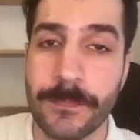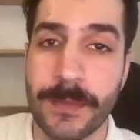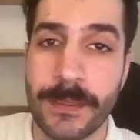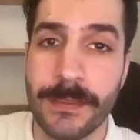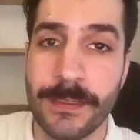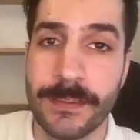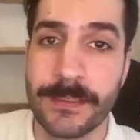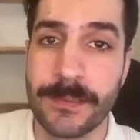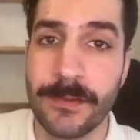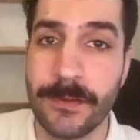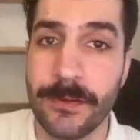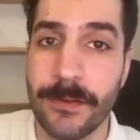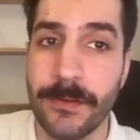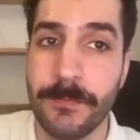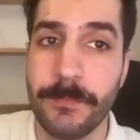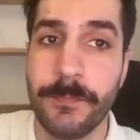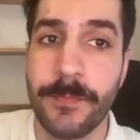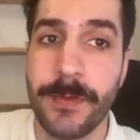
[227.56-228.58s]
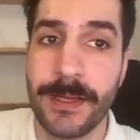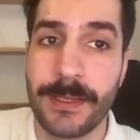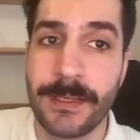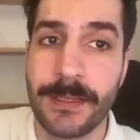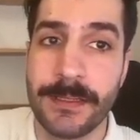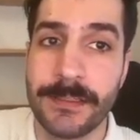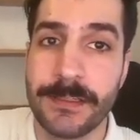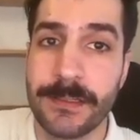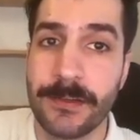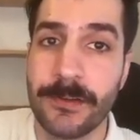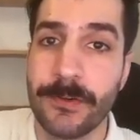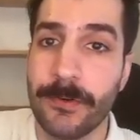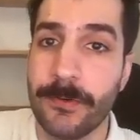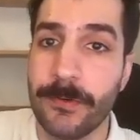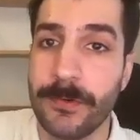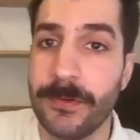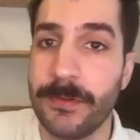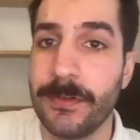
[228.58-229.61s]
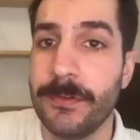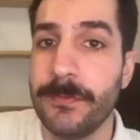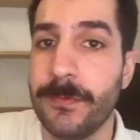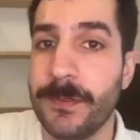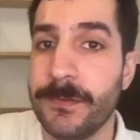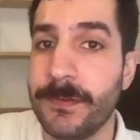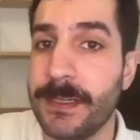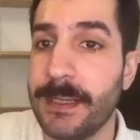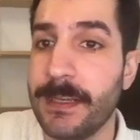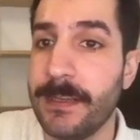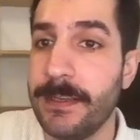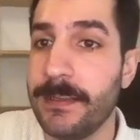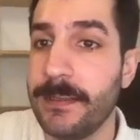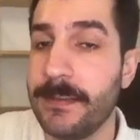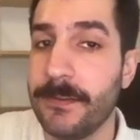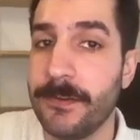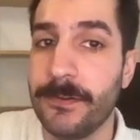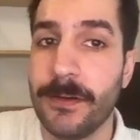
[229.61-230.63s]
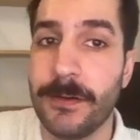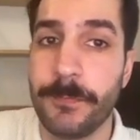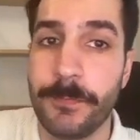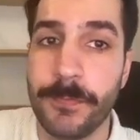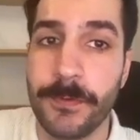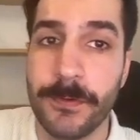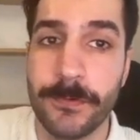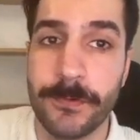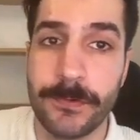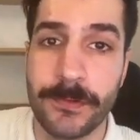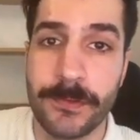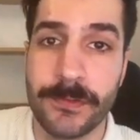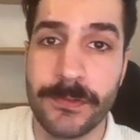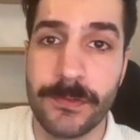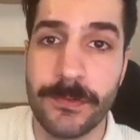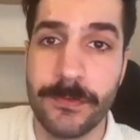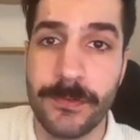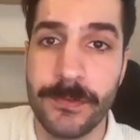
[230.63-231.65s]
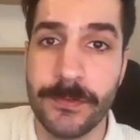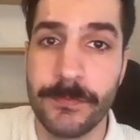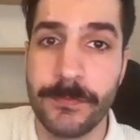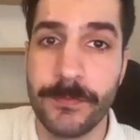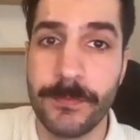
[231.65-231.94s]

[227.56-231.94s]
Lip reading: This is gonna package the code, which we can later upload to Studio.